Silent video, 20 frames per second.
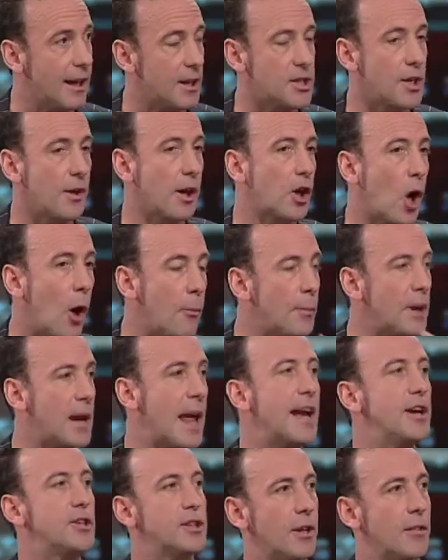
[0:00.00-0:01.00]
And so a
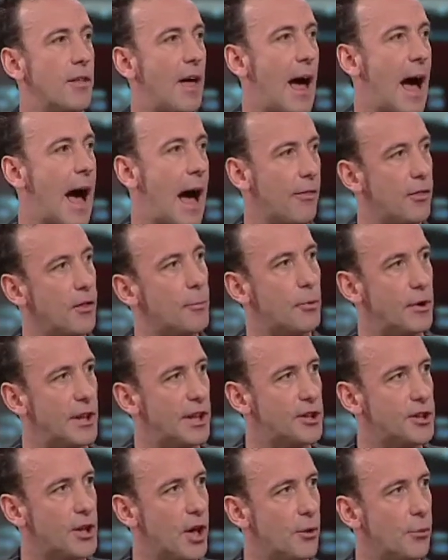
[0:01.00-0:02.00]
combination of that and the
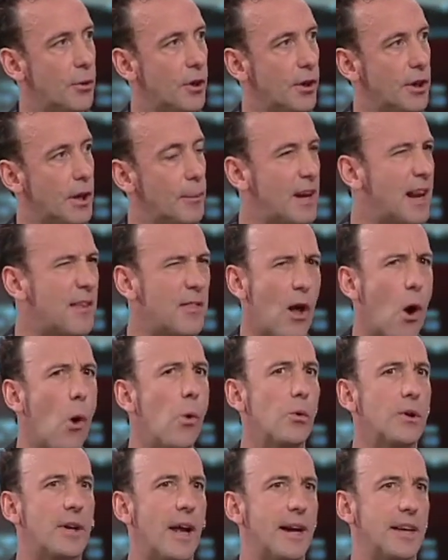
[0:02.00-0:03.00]
pre-show work. I mean, in the
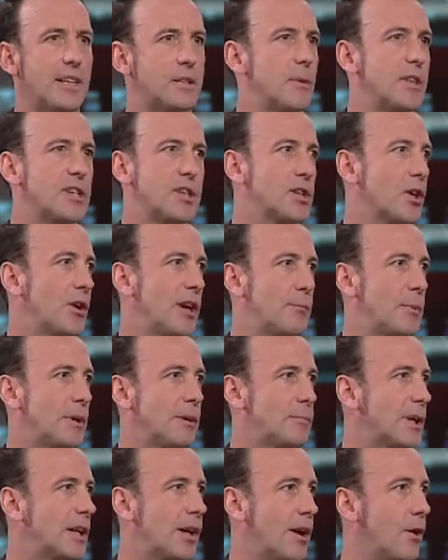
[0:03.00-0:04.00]
old days, I mean, this is going,
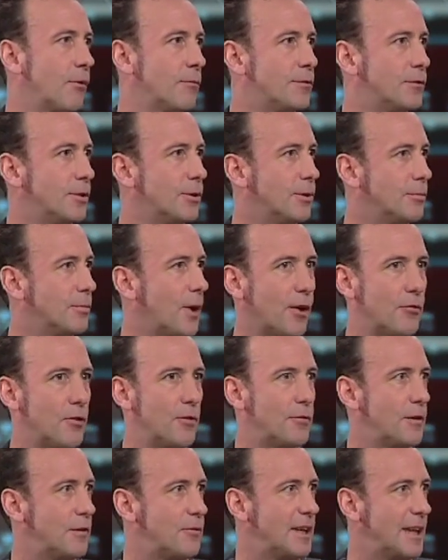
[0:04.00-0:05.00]
been going on for
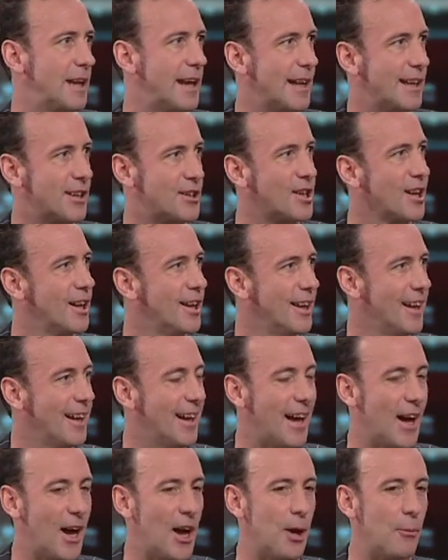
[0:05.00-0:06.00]
150 years.
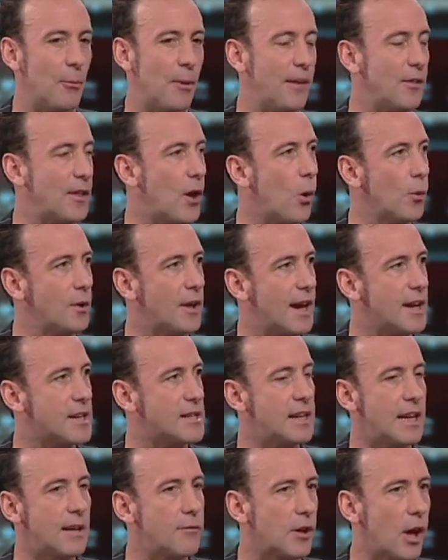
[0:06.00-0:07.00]
Um, in the old days,
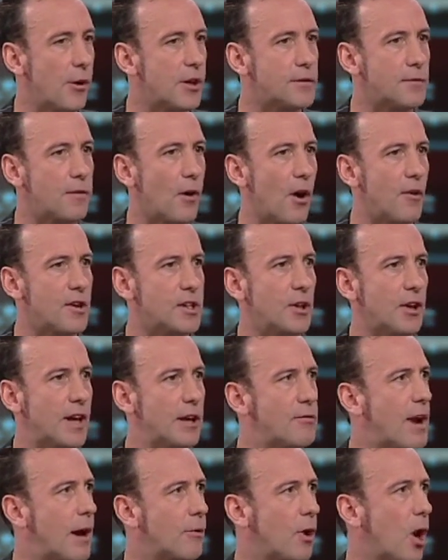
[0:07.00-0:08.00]
they'd even go as far as
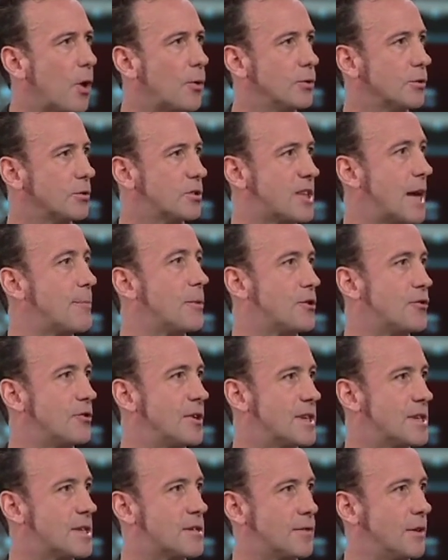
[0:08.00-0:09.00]
looking around local
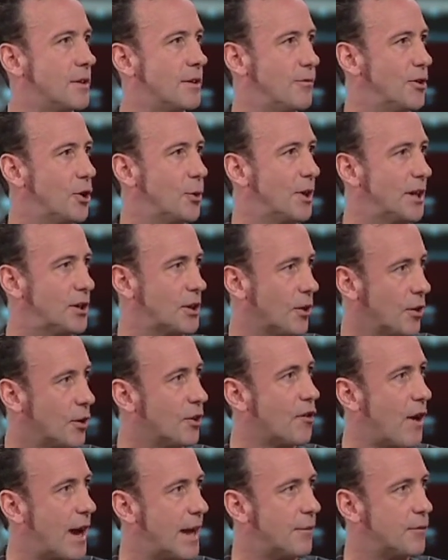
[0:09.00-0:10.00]
cemeteries for newly dug
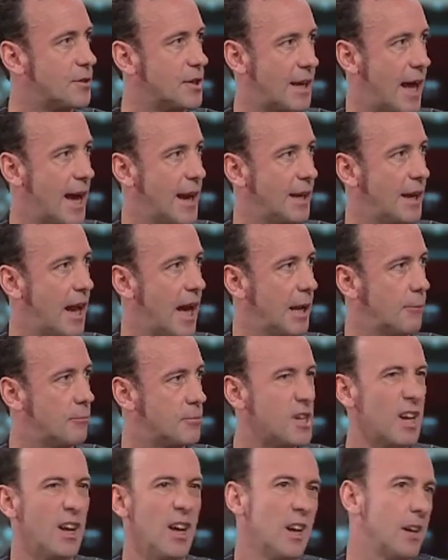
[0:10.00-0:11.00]
graves and getting
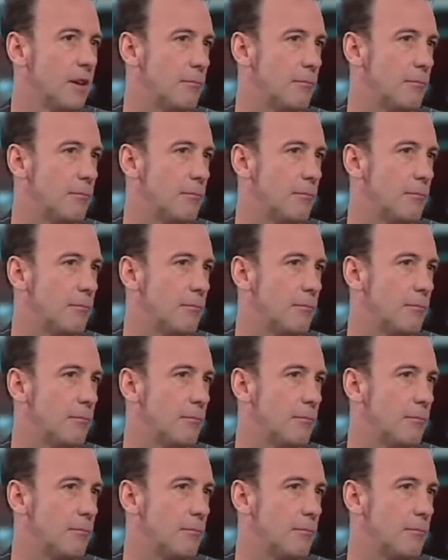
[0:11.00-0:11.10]
names.